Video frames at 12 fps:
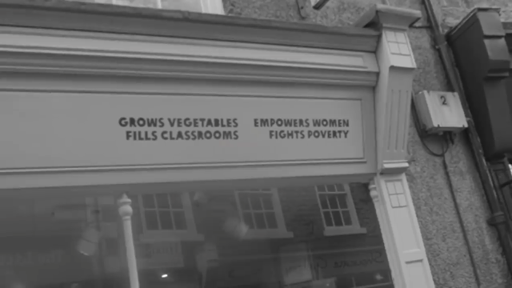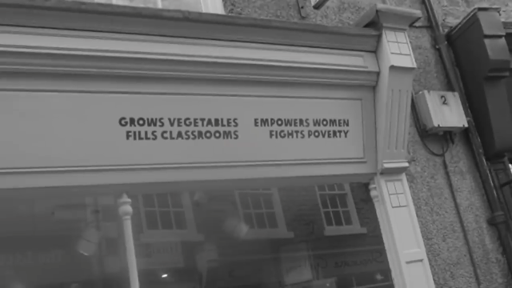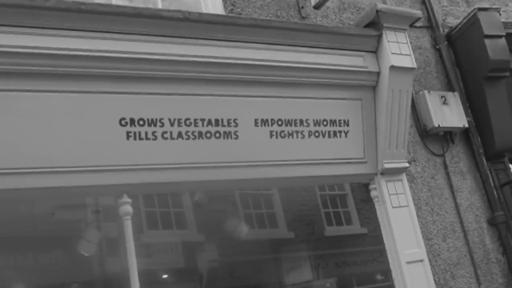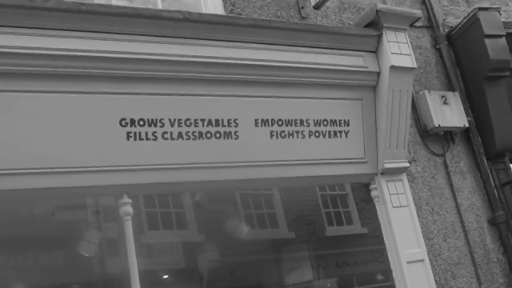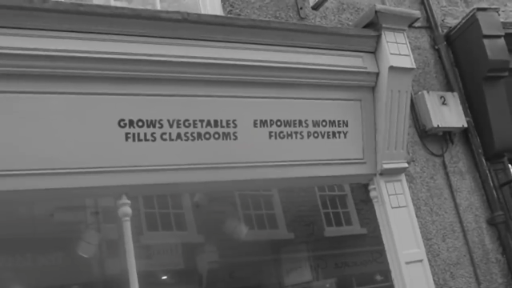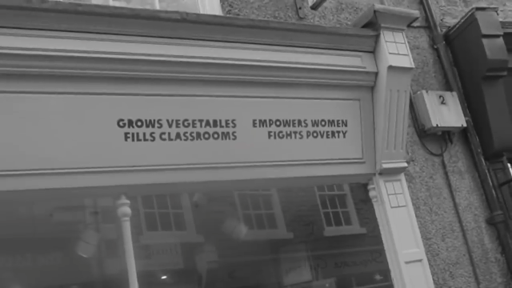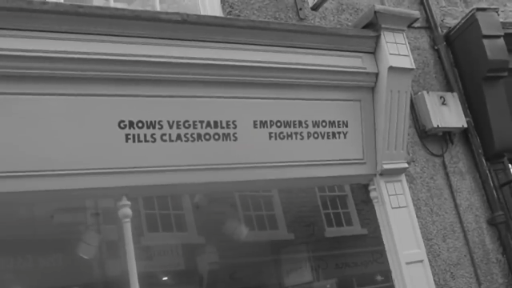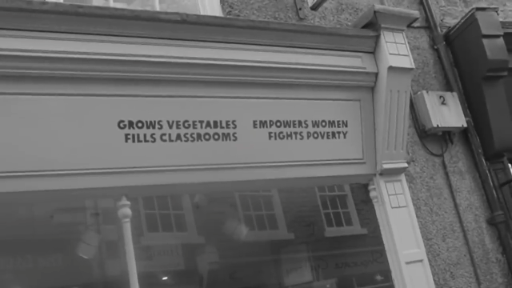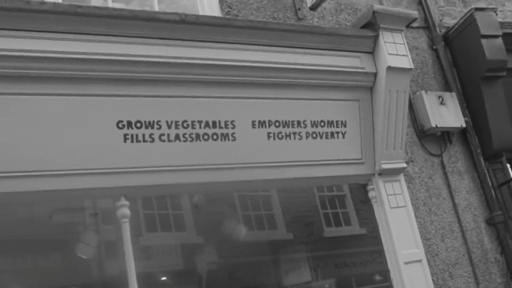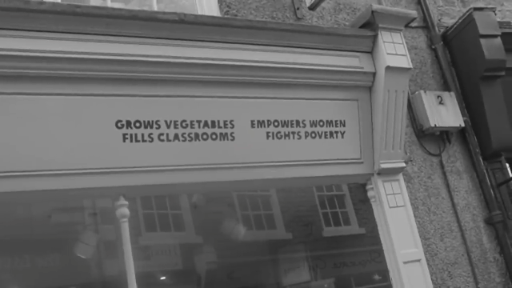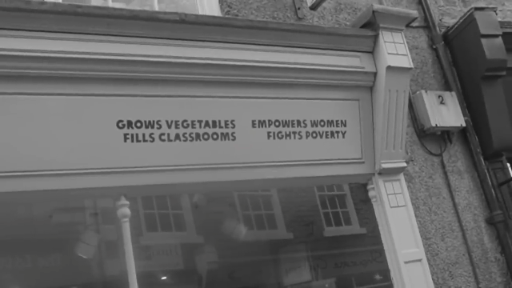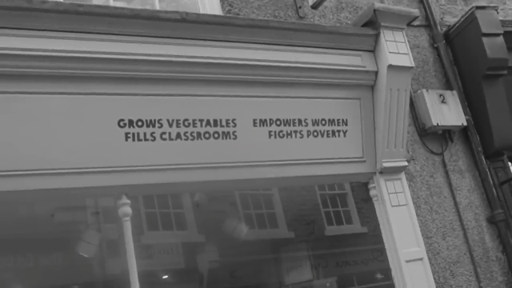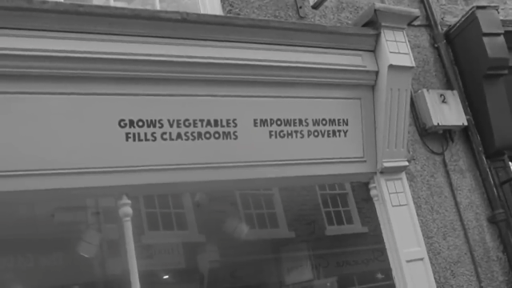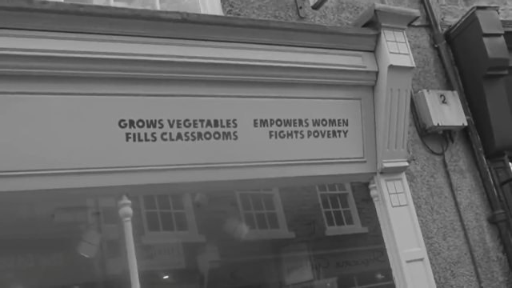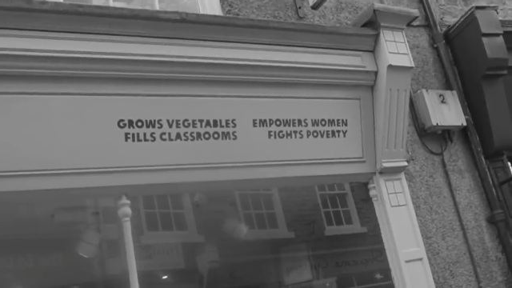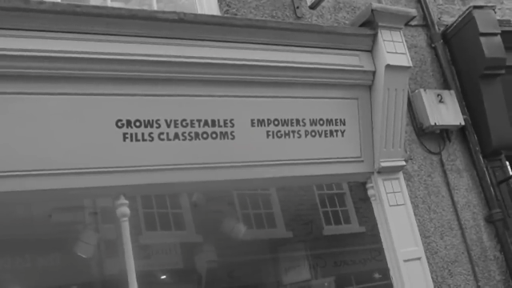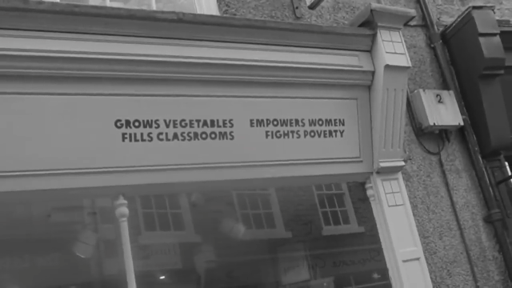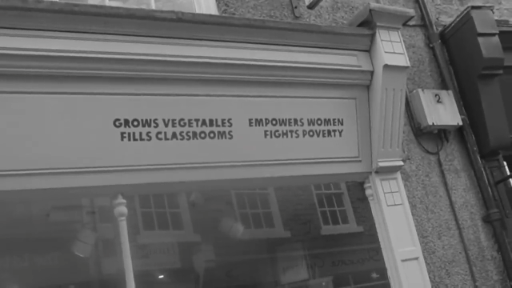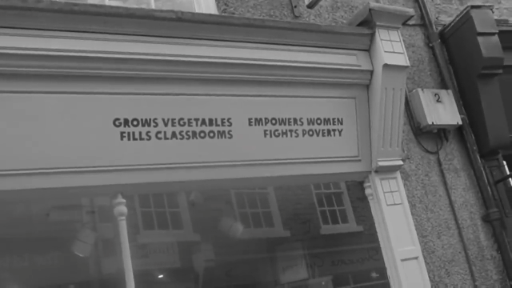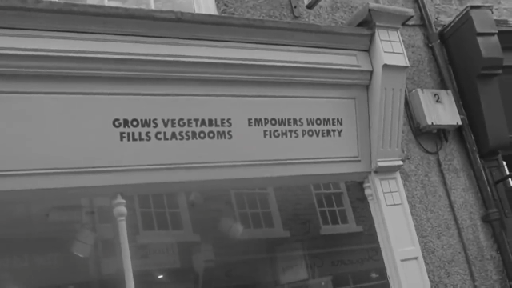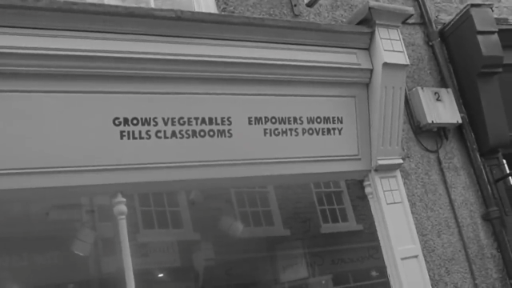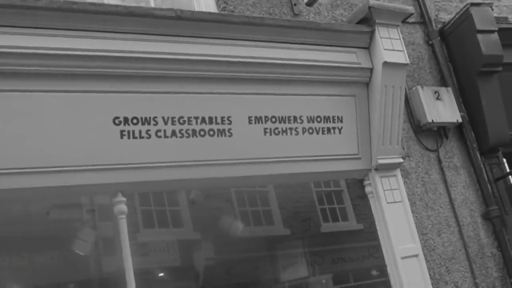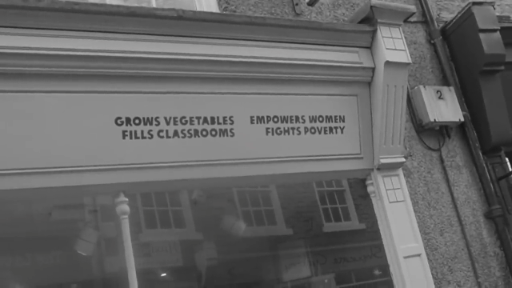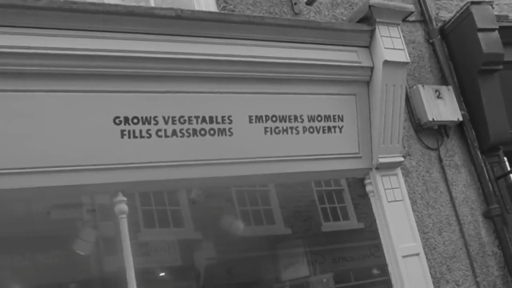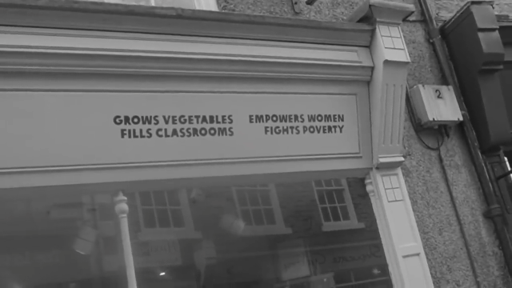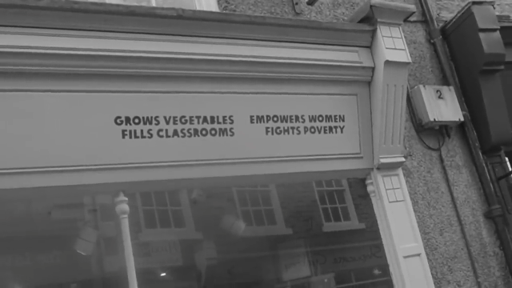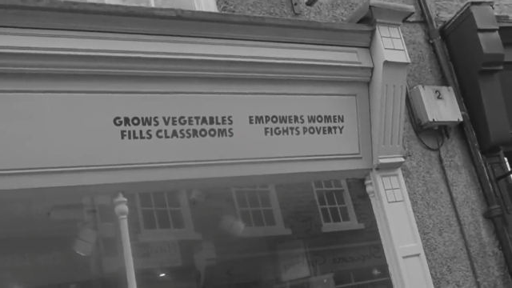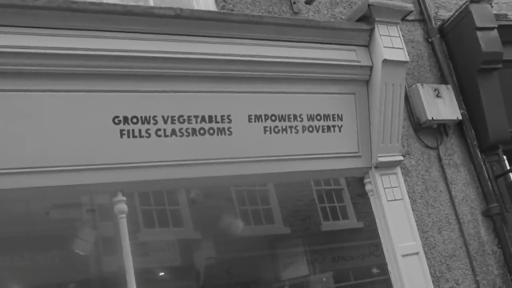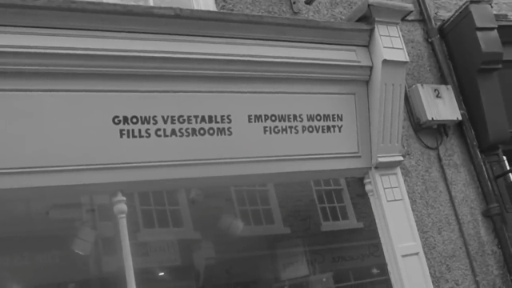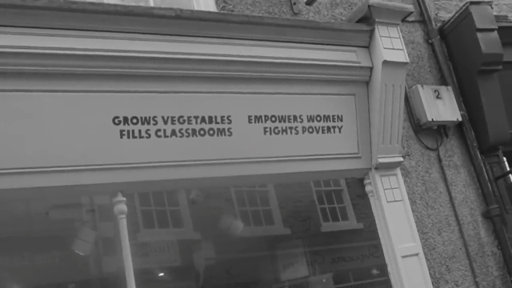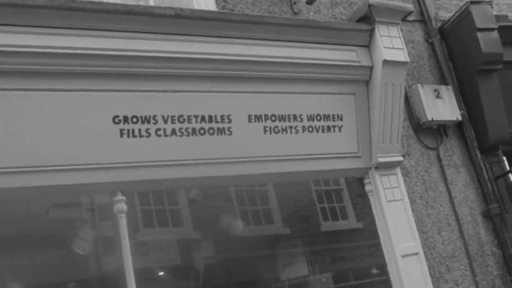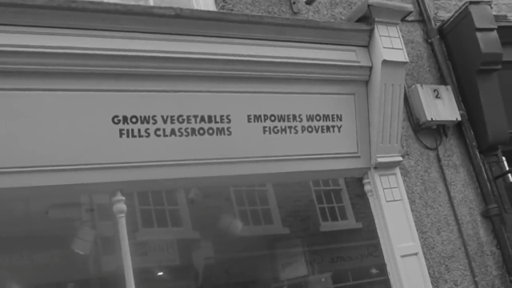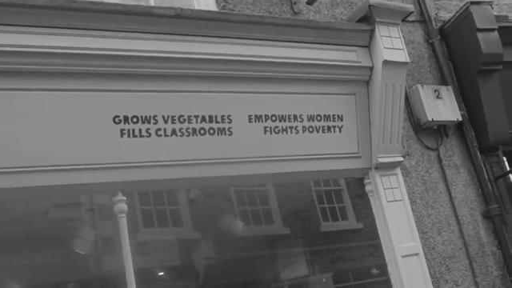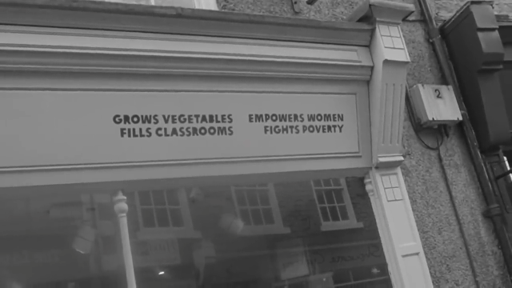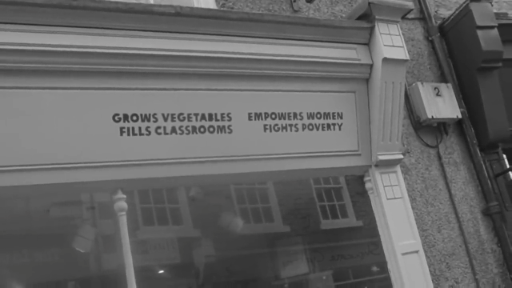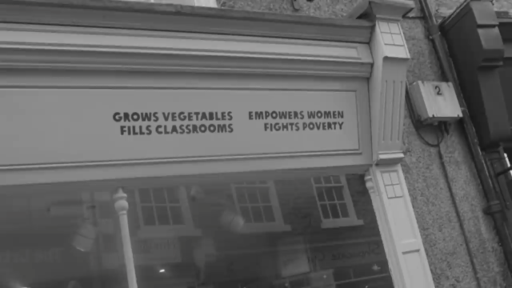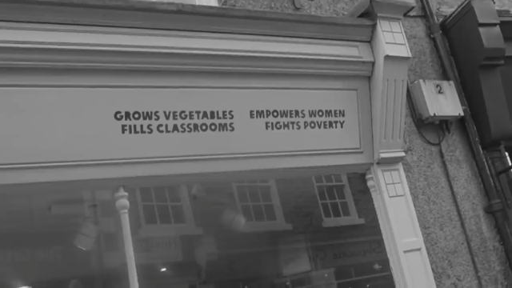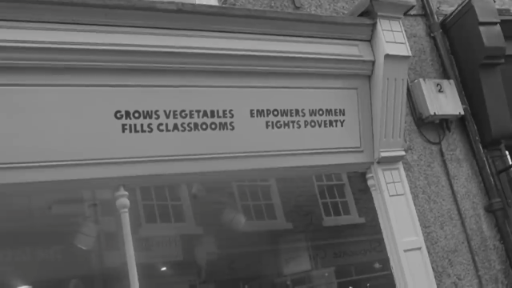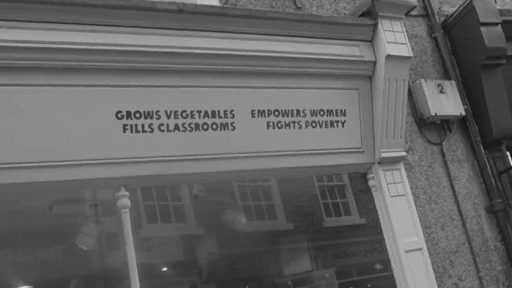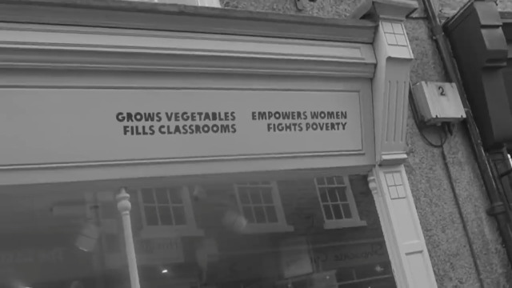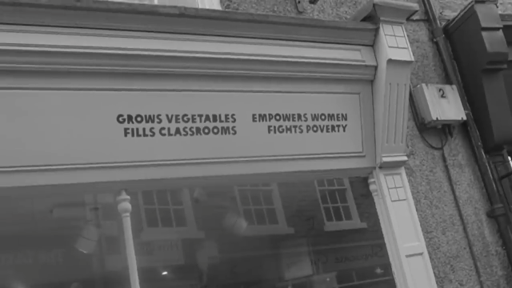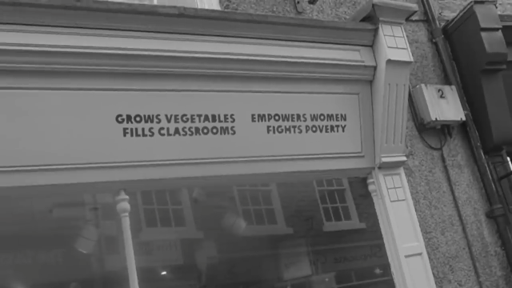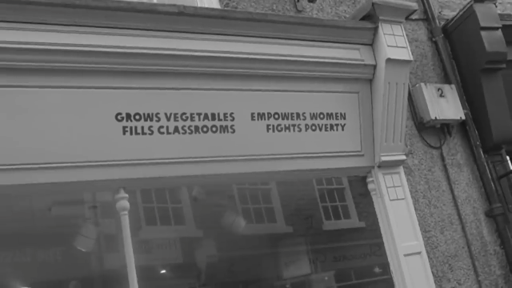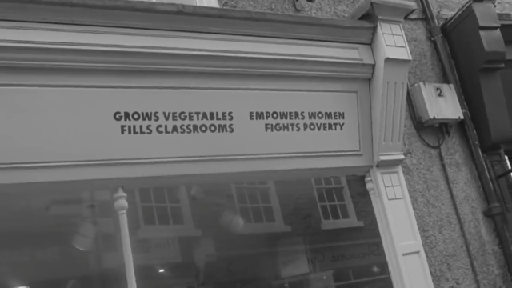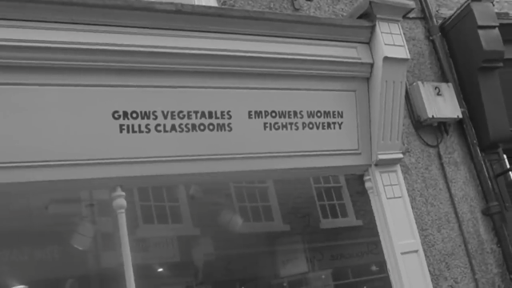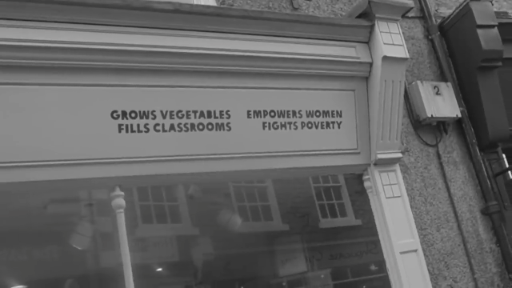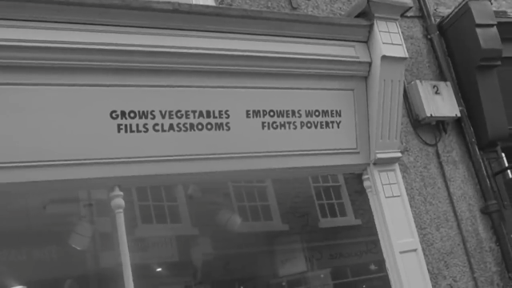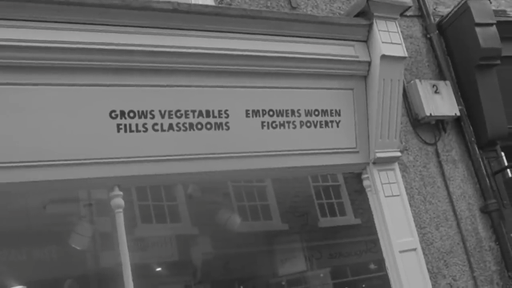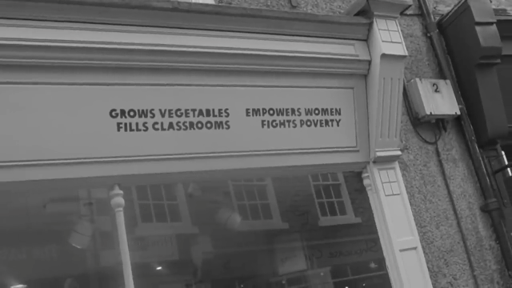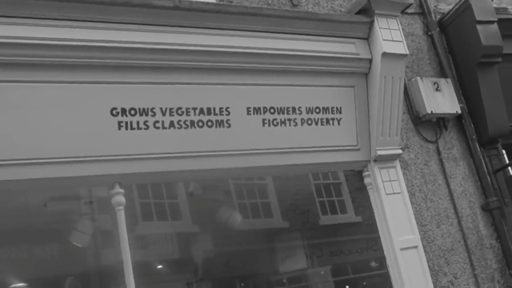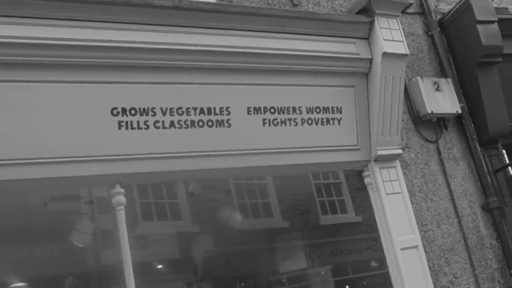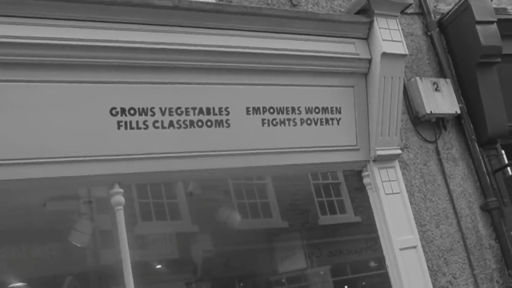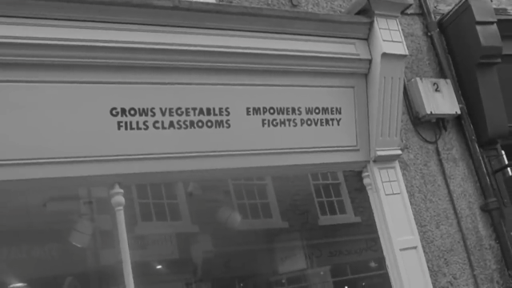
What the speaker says: (no speaker visible)